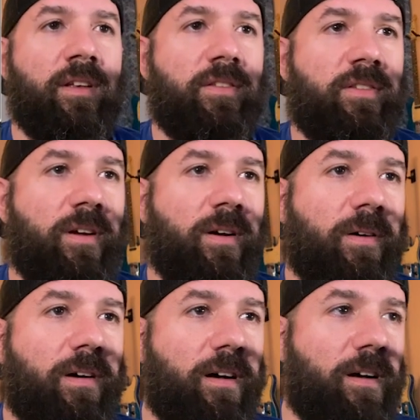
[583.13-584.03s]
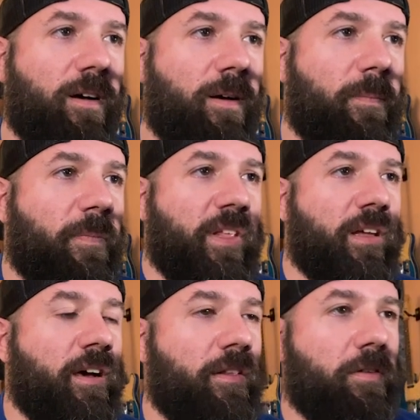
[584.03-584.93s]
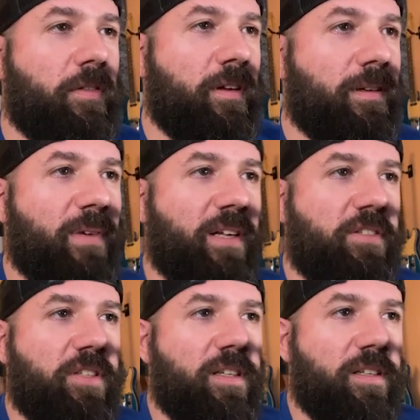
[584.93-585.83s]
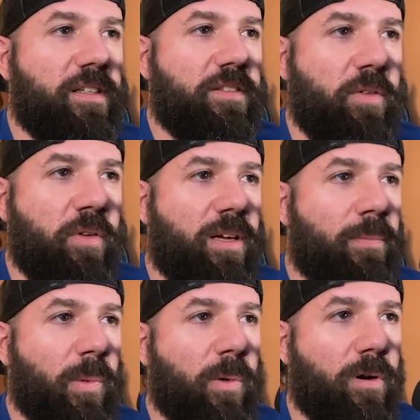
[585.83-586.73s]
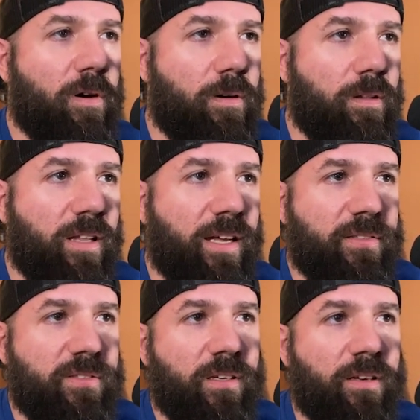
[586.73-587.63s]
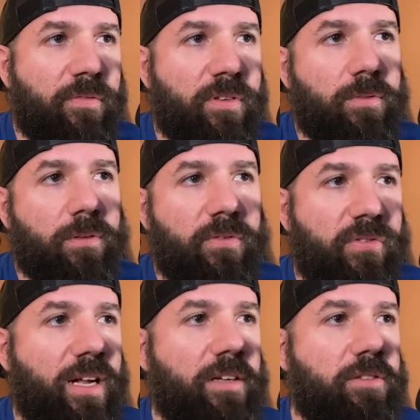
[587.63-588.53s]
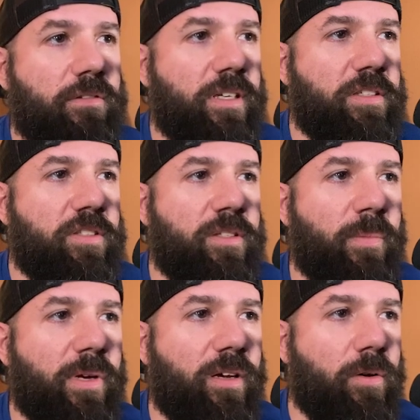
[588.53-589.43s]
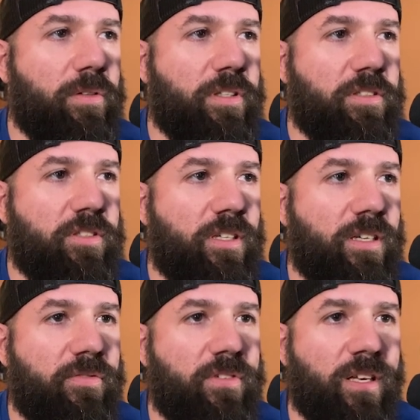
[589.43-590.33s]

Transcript: So um, the other thing to mention is you can get more or less of the sort of saturation by holding shift